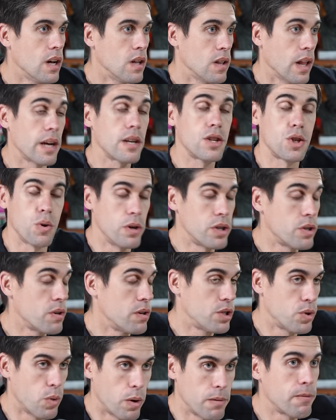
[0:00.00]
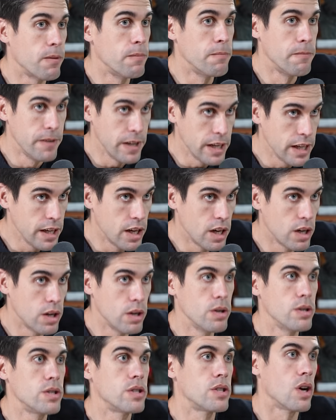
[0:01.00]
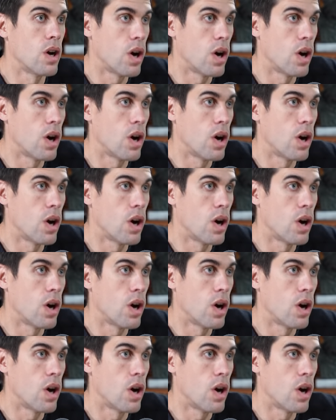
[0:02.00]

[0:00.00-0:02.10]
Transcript: a, like short short, short videos, and you, and you, have